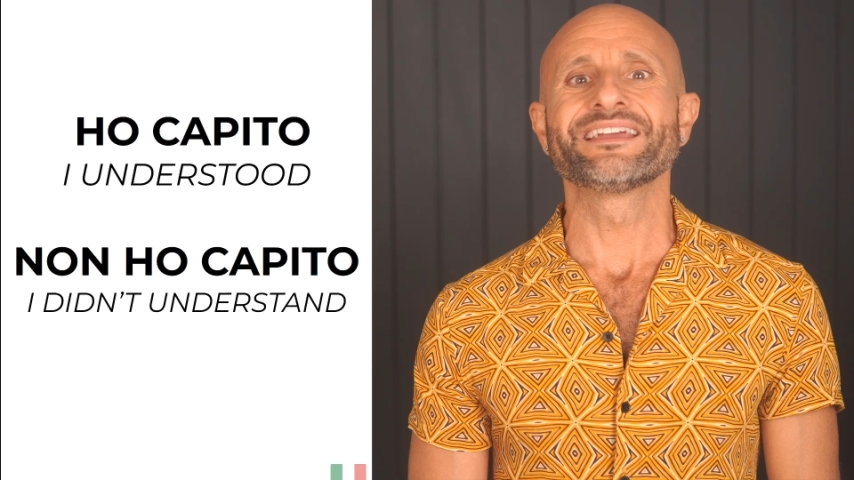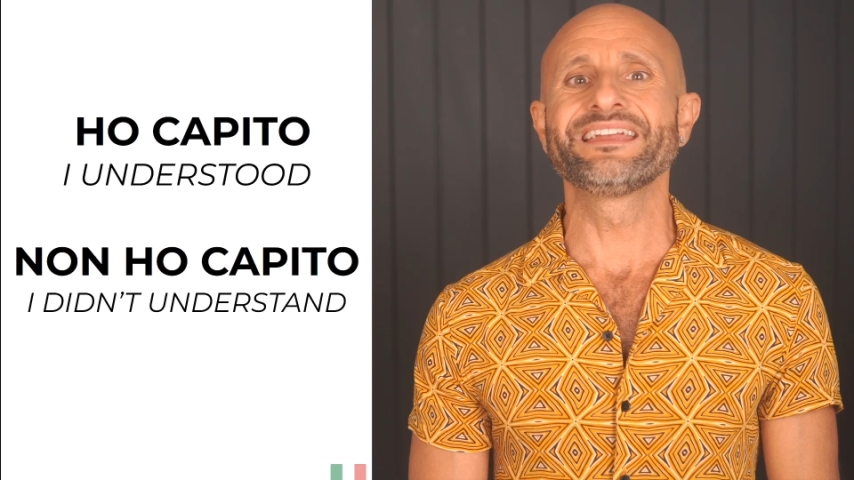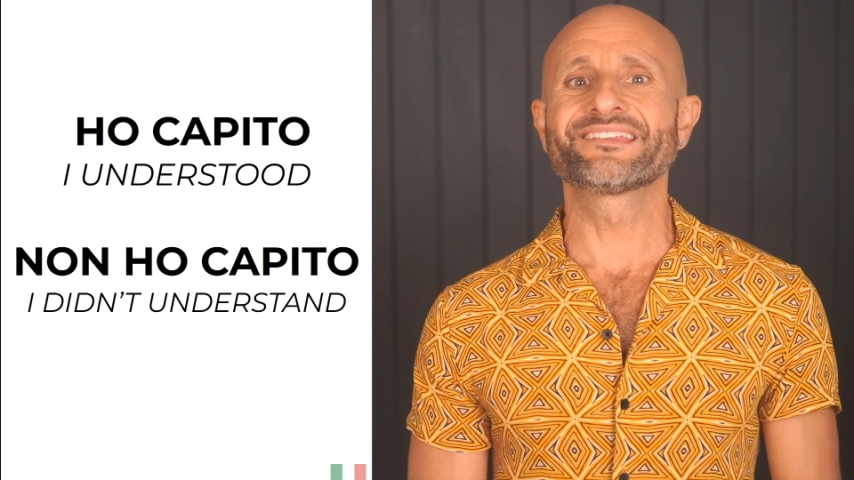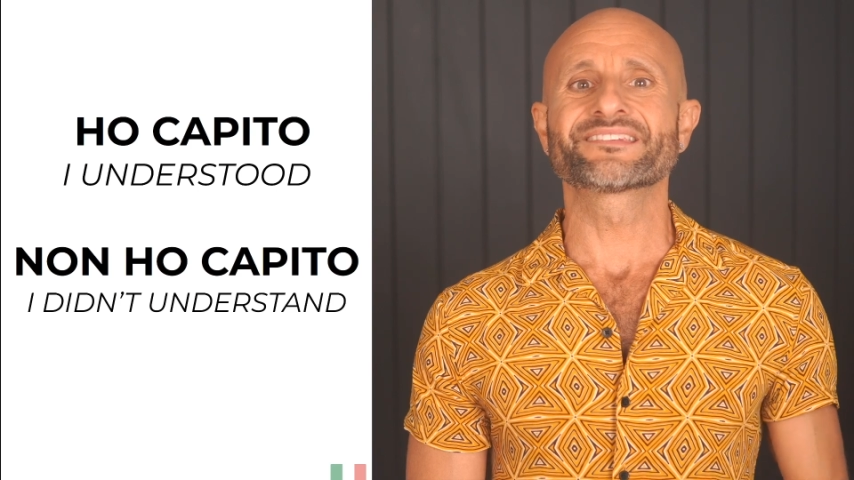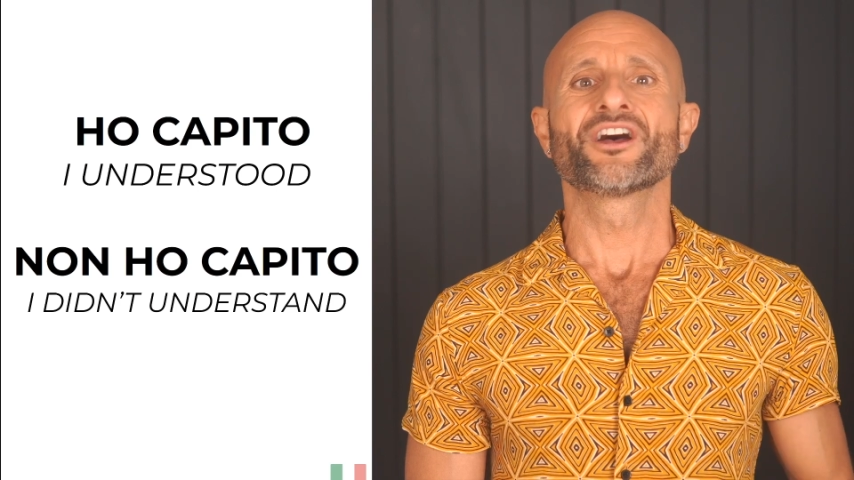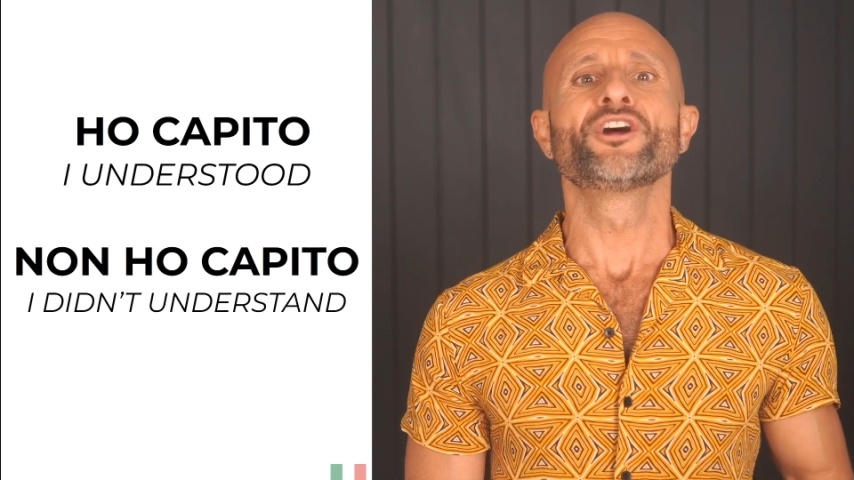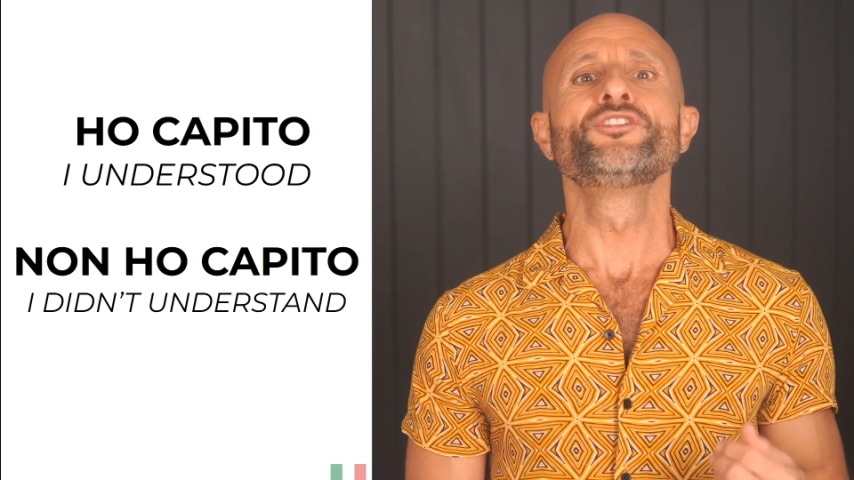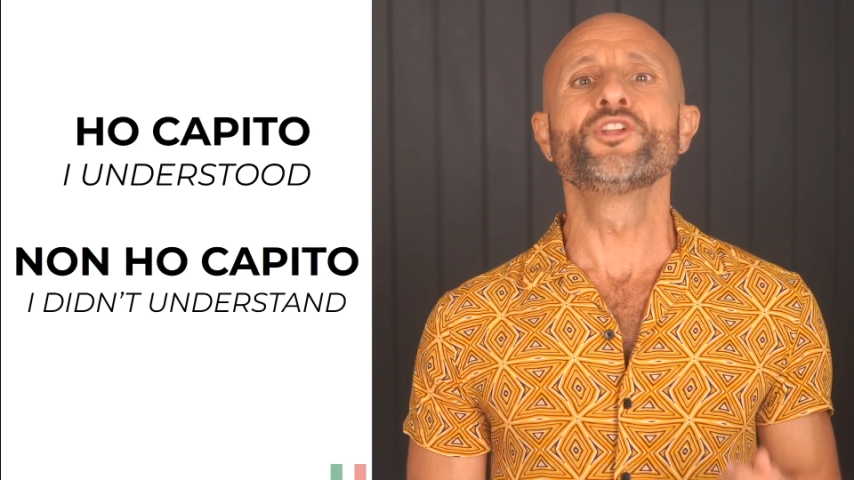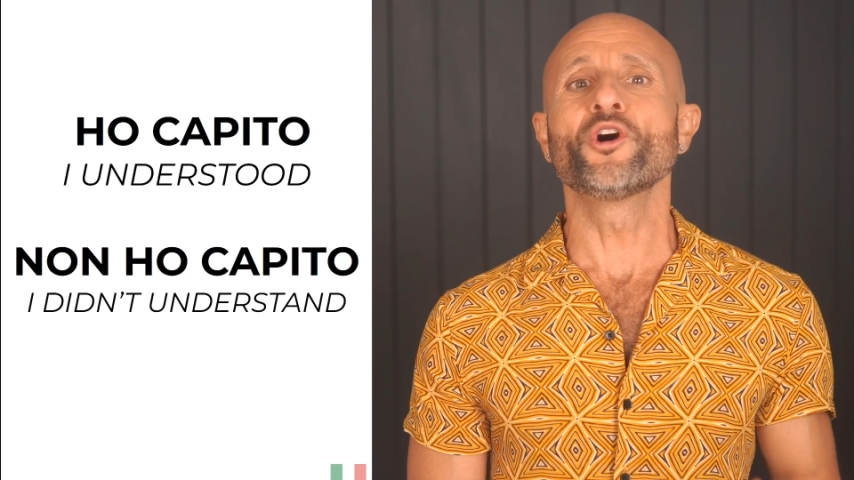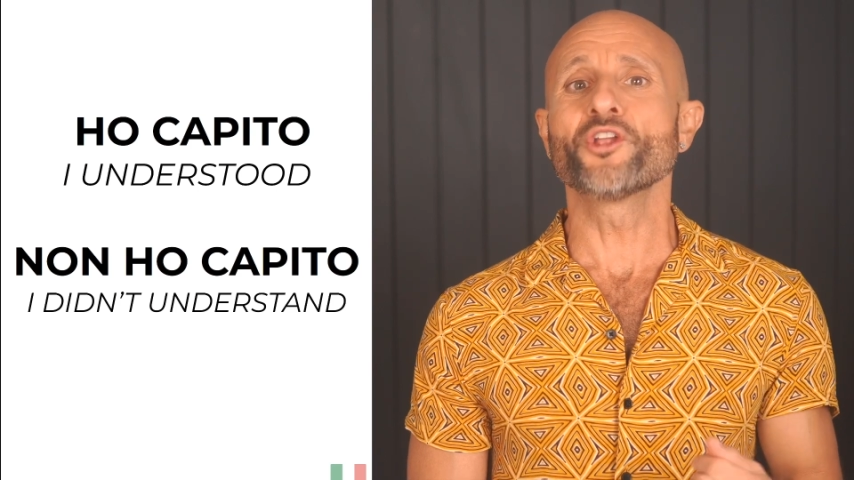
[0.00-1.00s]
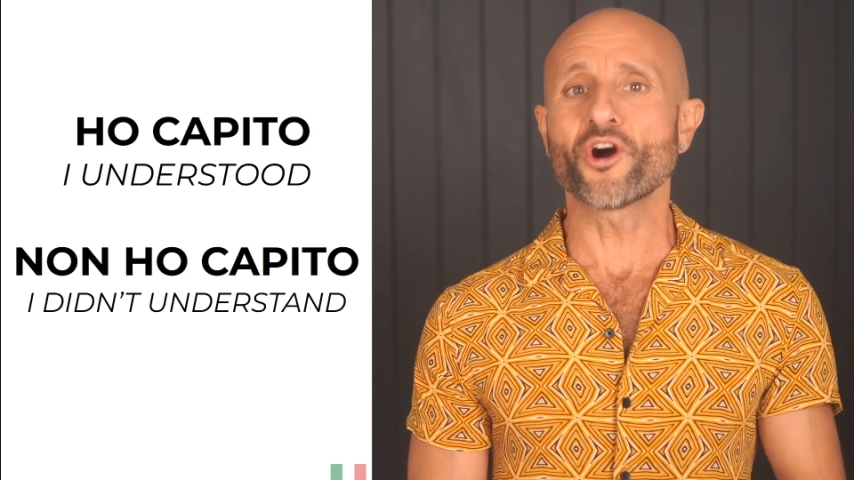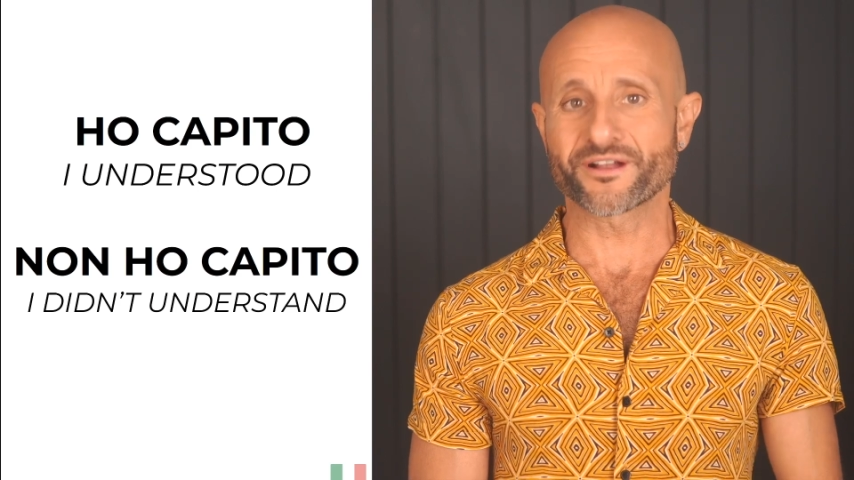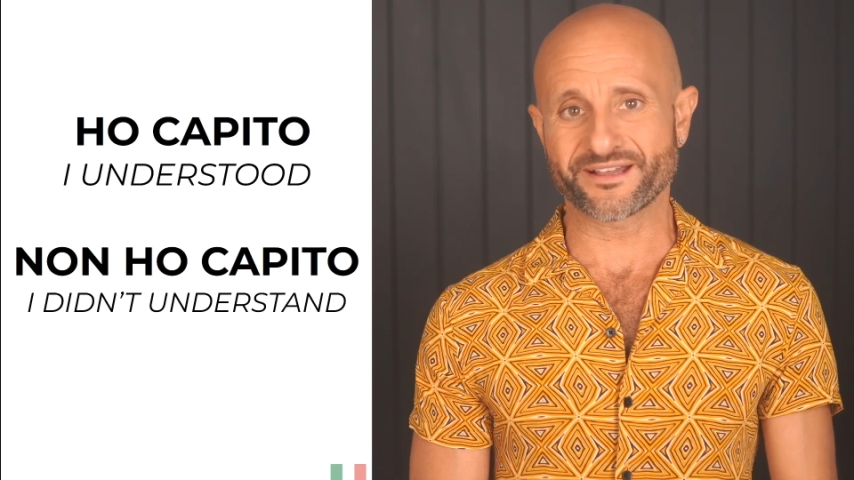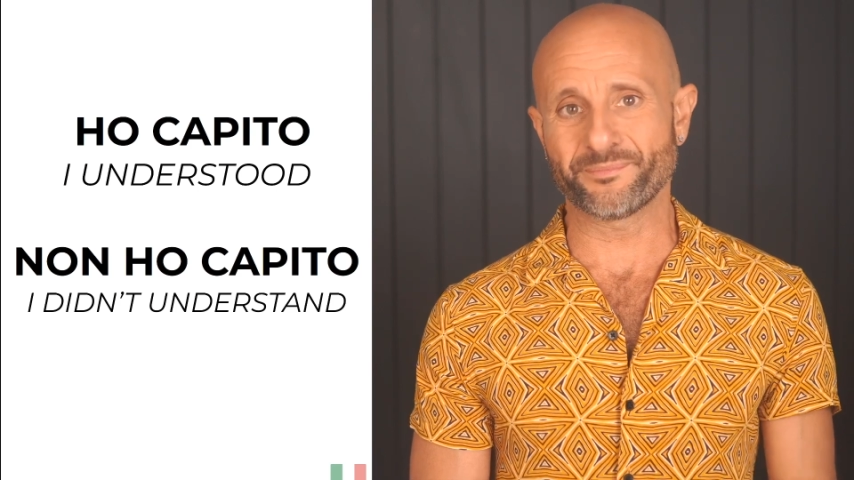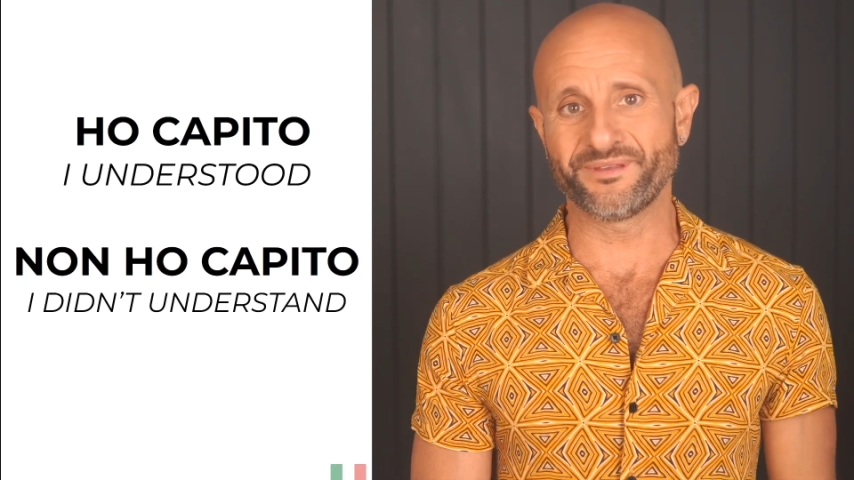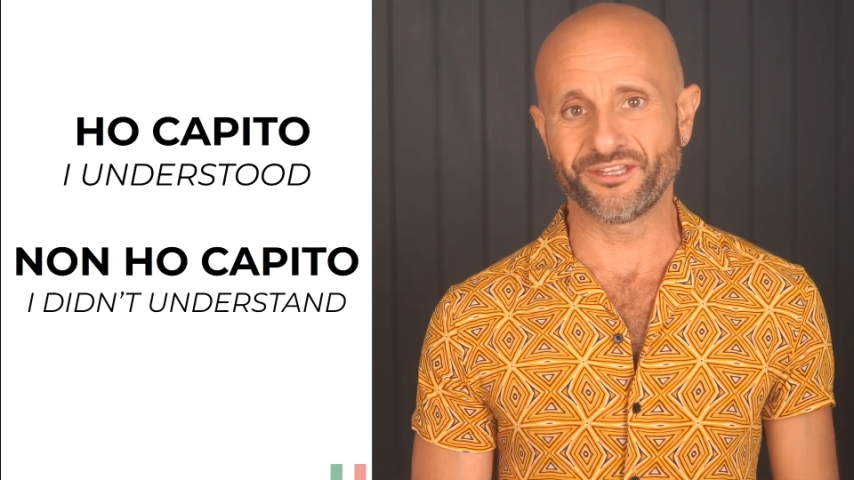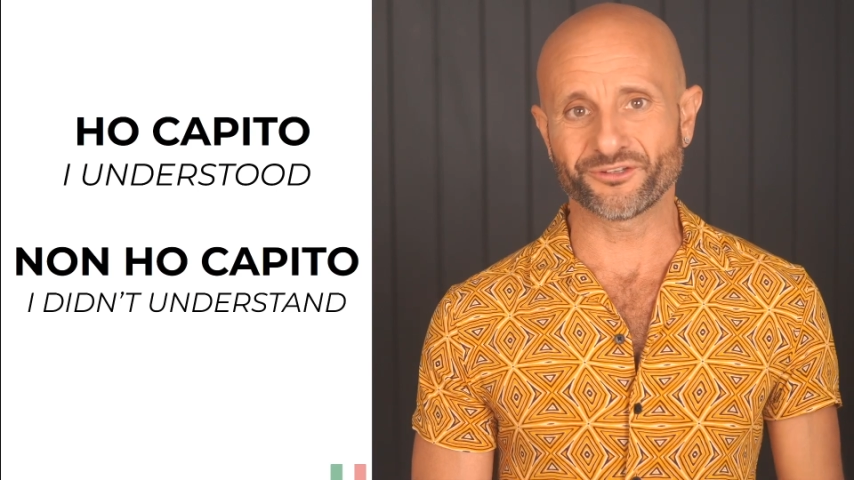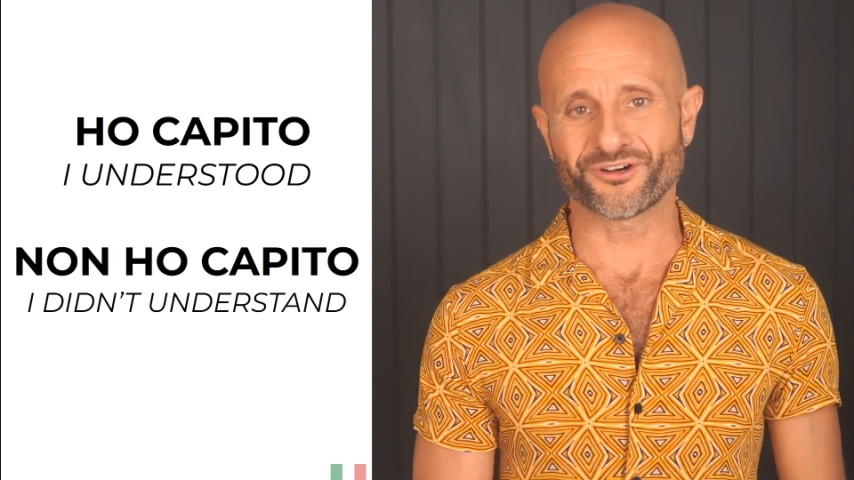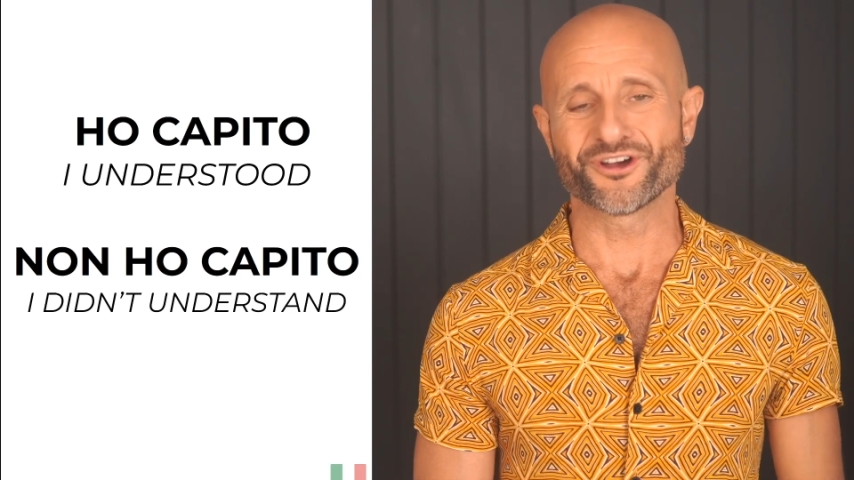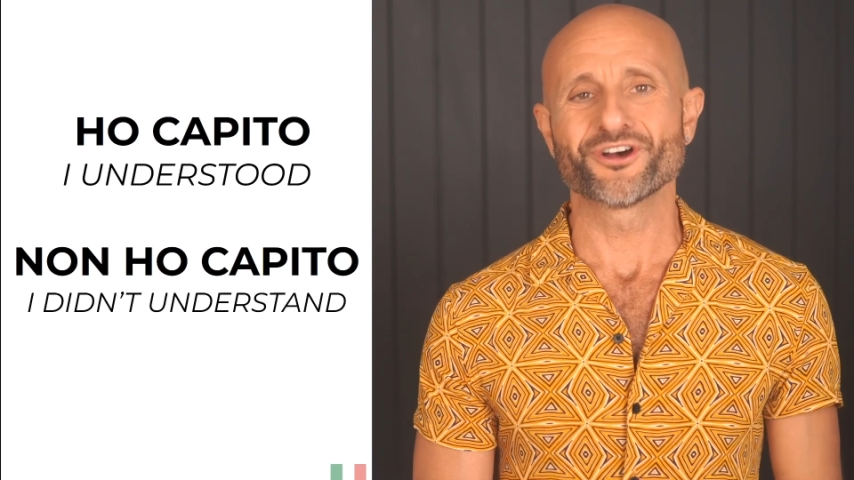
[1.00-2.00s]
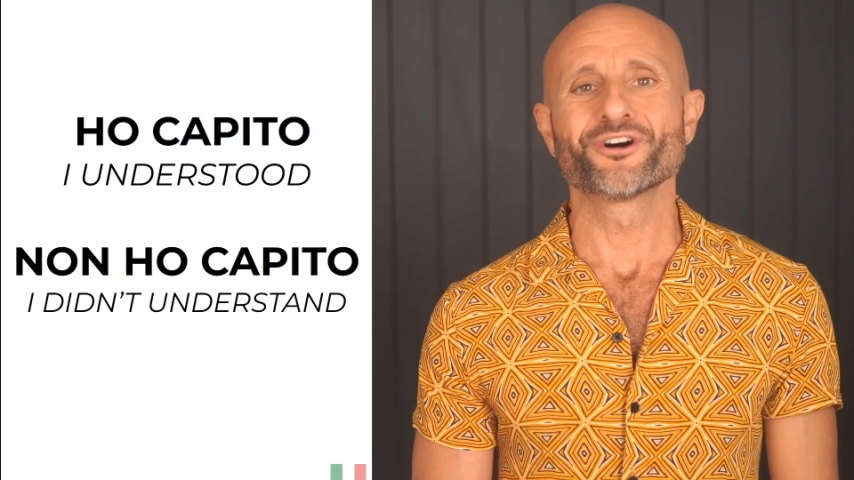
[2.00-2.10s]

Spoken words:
it's non ho capito.